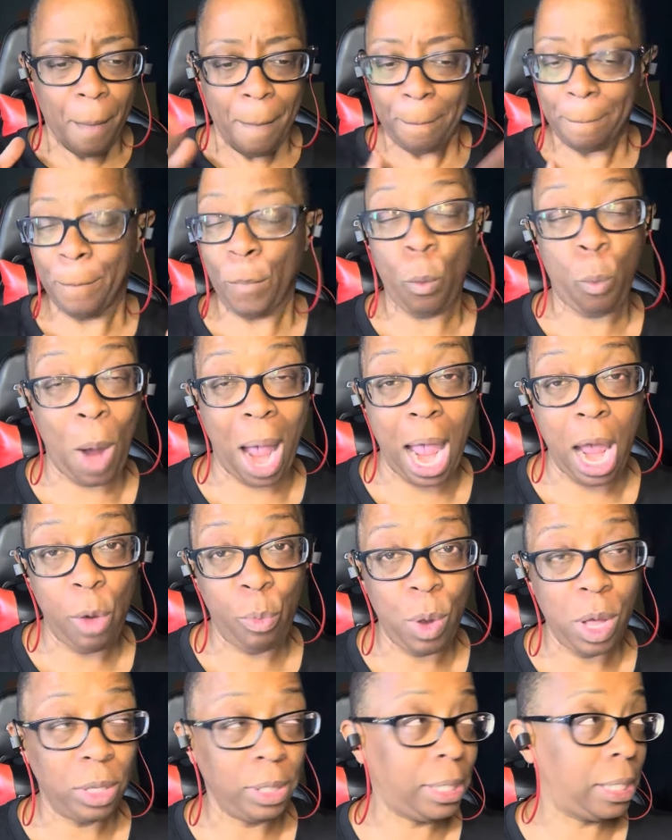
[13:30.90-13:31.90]
Wade
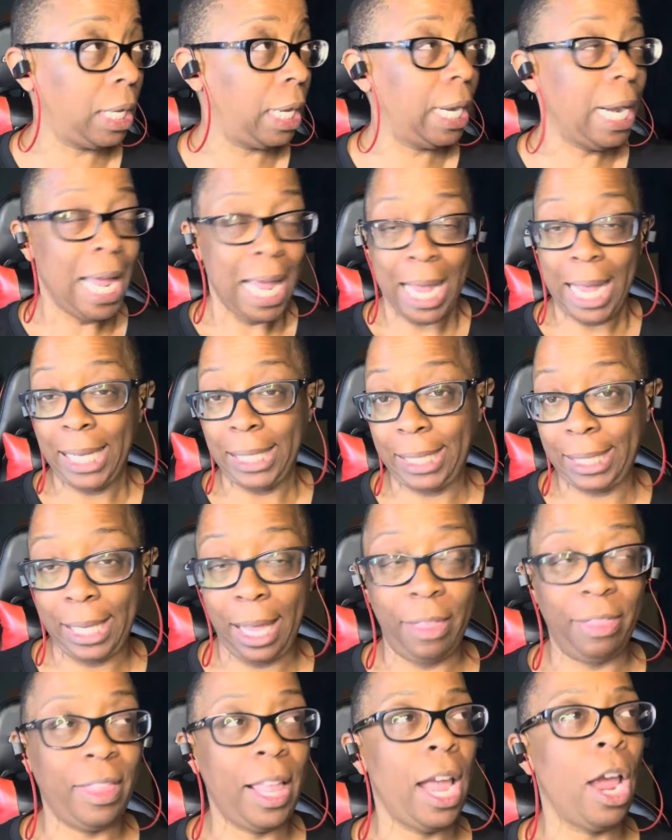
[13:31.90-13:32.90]
Wilson is
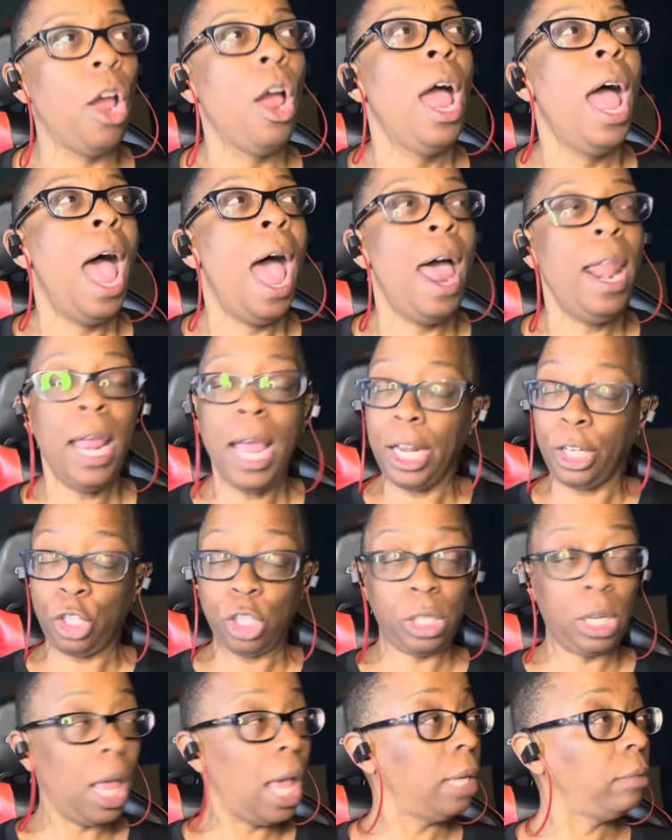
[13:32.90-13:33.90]
sitting there and he's
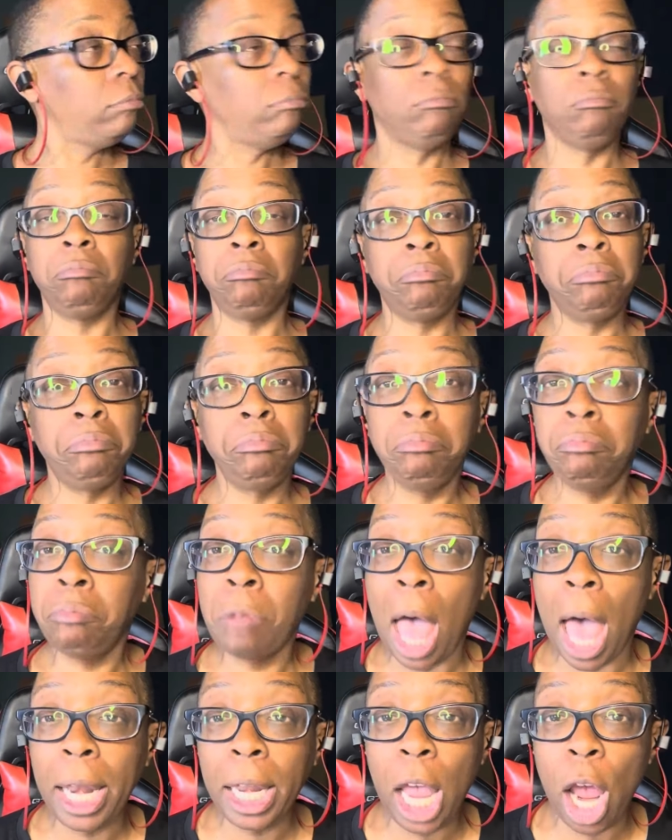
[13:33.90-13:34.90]
just like,
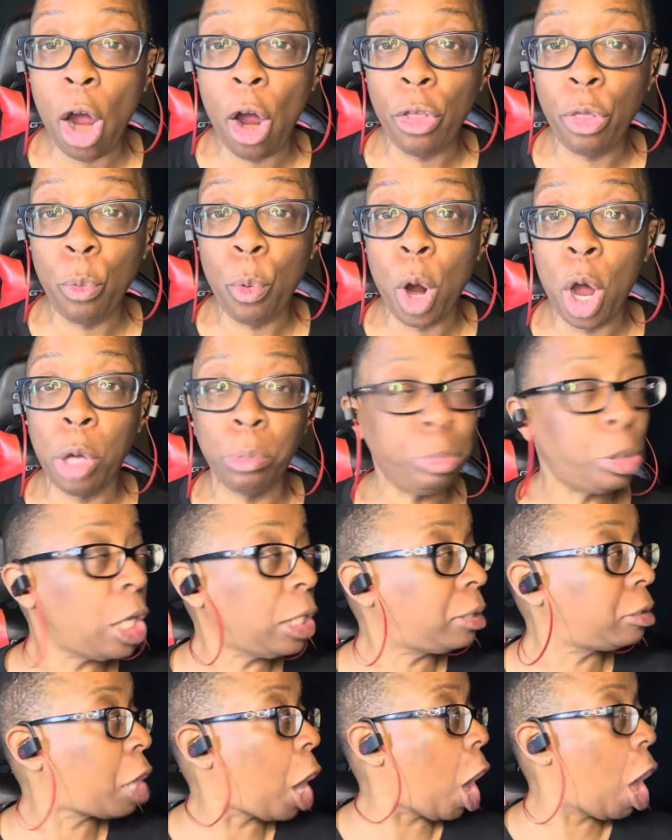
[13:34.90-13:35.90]
not a care in the world,
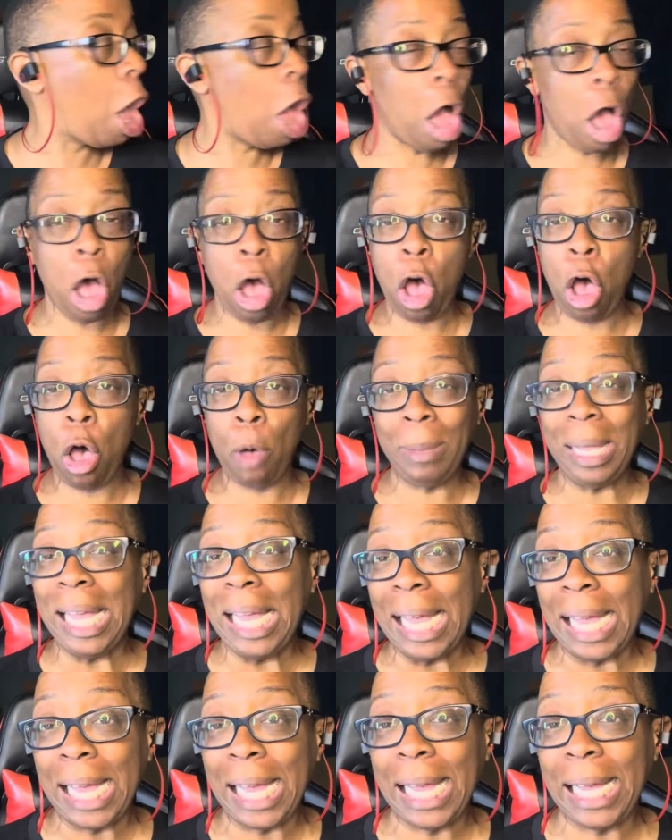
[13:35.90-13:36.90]
just calm,
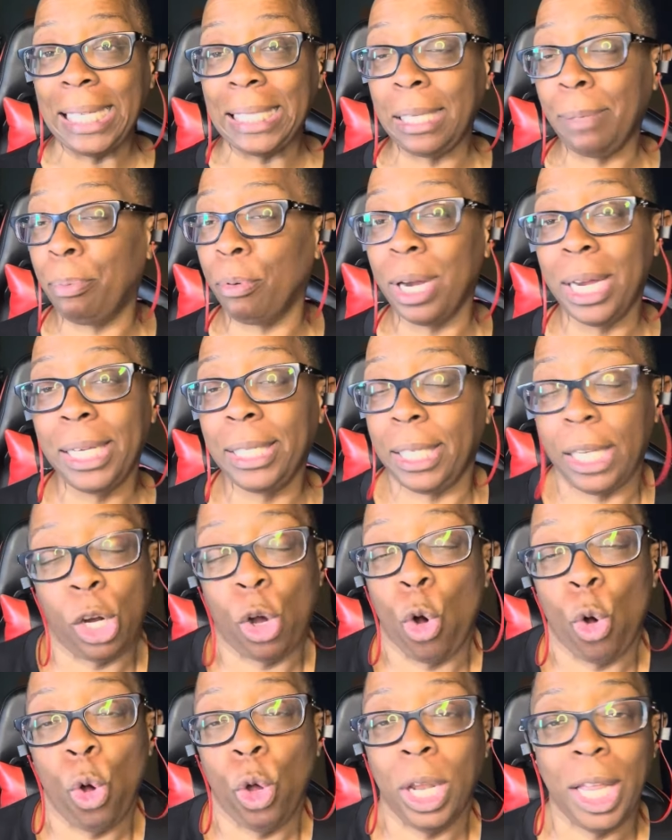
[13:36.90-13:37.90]
easy breezy,
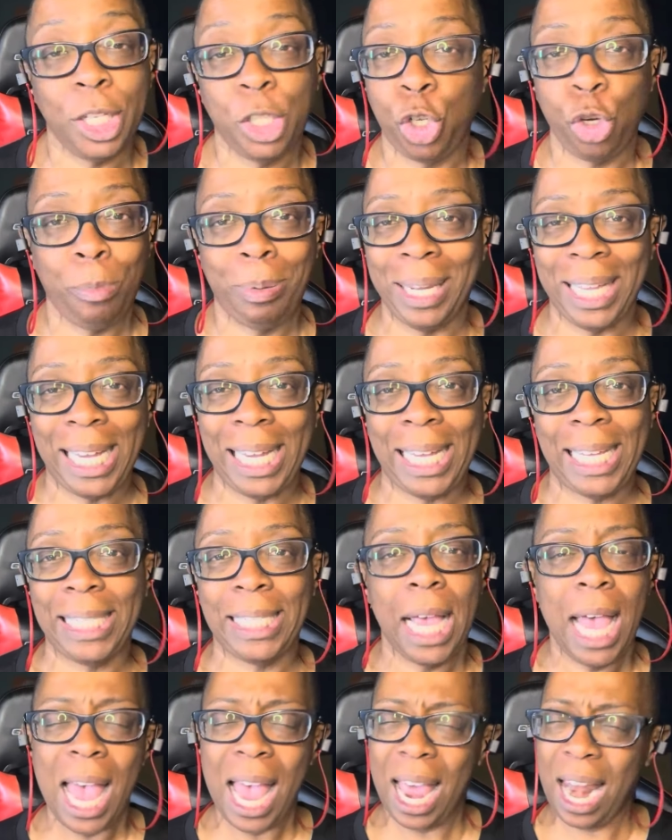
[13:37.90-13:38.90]
cool as you
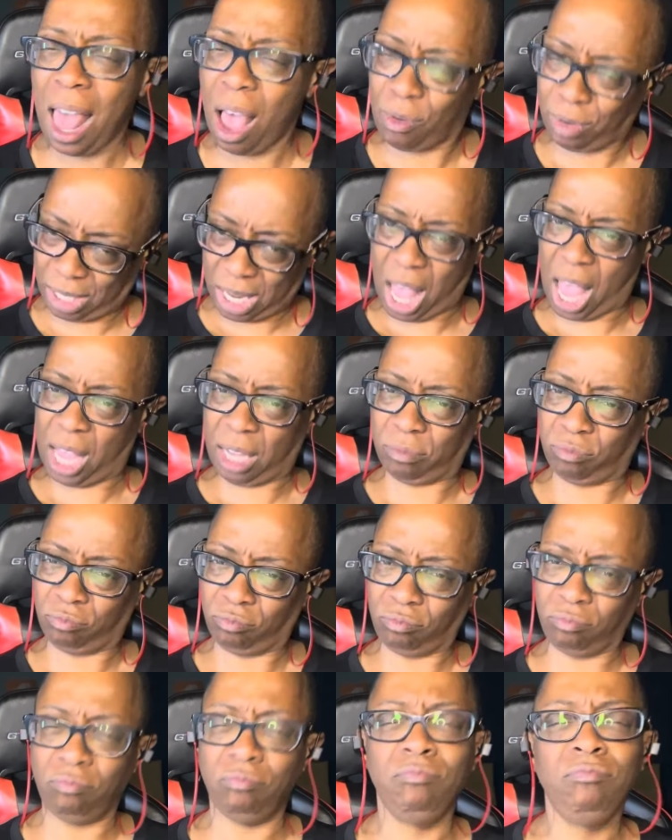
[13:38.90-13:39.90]
please. And I was like,
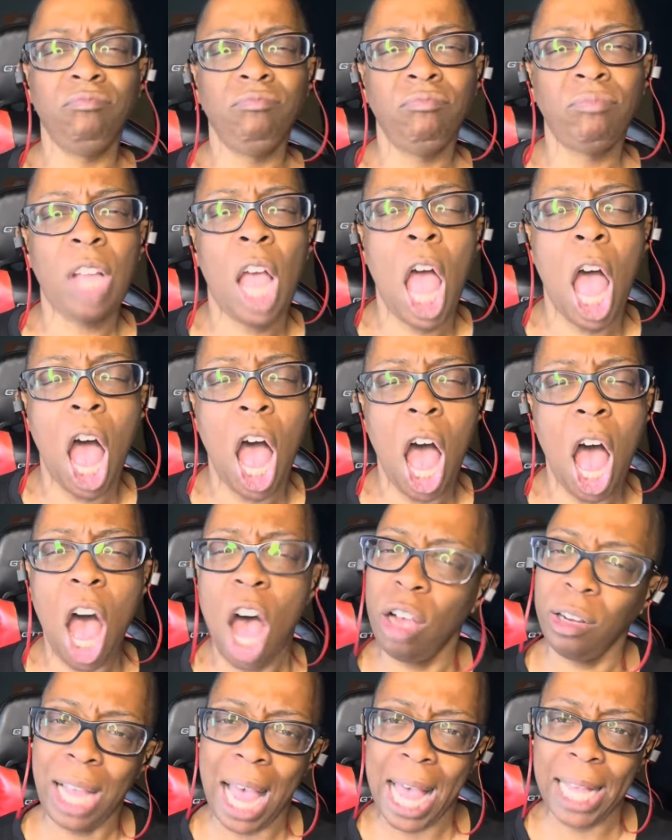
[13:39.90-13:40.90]

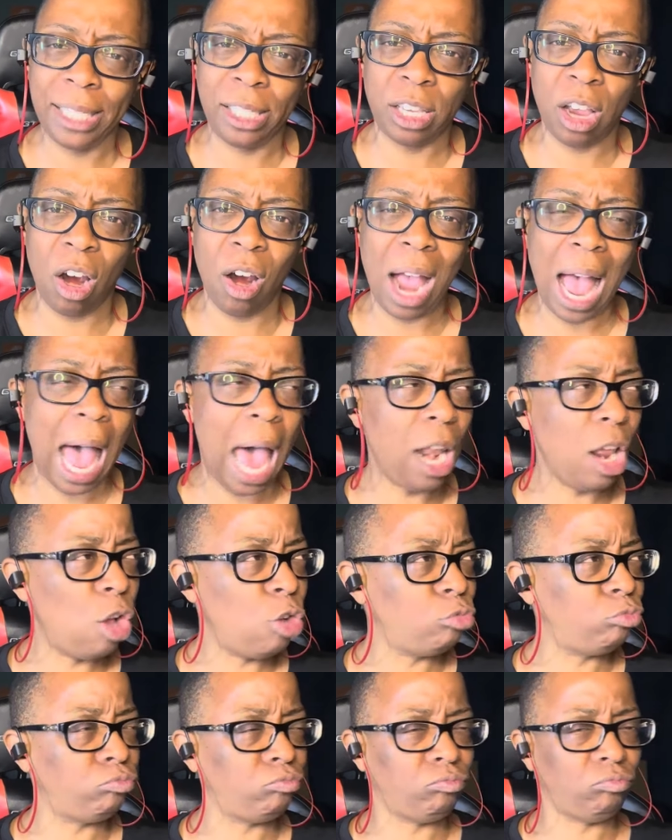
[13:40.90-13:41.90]
okay, sir,
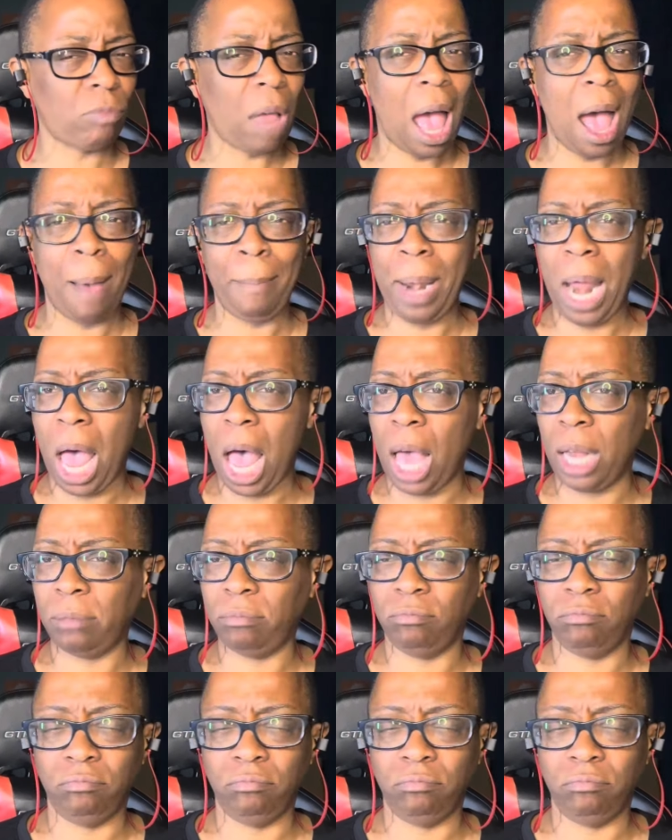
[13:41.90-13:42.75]
you're not